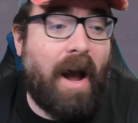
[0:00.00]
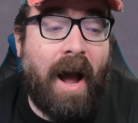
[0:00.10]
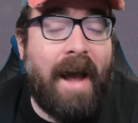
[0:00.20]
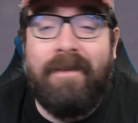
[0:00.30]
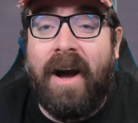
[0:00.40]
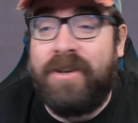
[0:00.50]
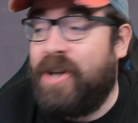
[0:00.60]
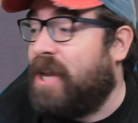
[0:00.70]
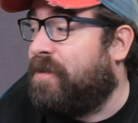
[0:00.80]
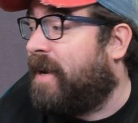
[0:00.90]
I
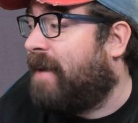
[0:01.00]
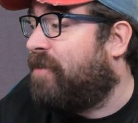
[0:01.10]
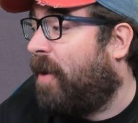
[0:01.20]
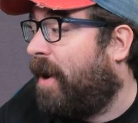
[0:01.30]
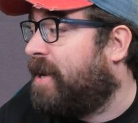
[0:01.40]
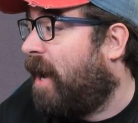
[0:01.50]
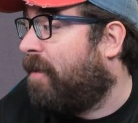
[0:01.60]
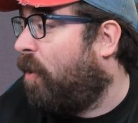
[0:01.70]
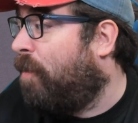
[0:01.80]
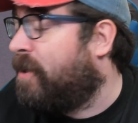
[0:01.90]
genuinely have no idea. I
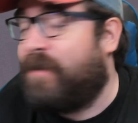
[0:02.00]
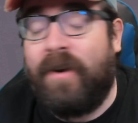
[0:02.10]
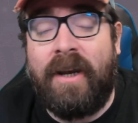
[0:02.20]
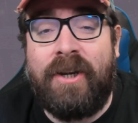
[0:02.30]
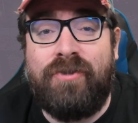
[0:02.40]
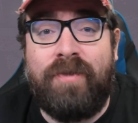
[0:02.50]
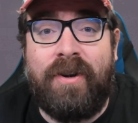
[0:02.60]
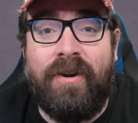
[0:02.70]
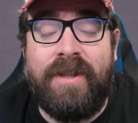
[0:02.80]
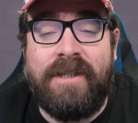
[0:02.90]
almost feel like I should
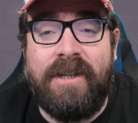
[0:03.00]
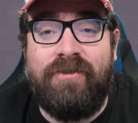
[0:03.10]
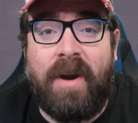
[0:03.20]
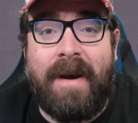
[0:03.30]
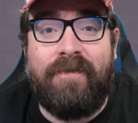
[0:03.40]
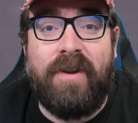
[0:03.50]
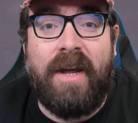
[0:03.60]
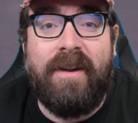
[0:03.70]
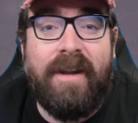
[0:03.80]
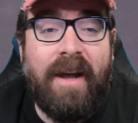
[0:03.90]
record this intro
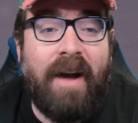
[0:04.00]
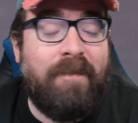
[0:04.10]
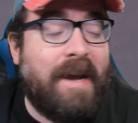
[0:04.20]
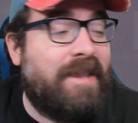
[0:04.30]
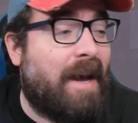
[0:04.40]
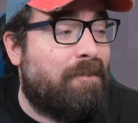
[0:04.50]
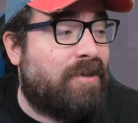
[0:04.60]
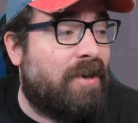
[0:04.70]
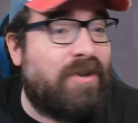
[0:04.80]
after I've made the episode,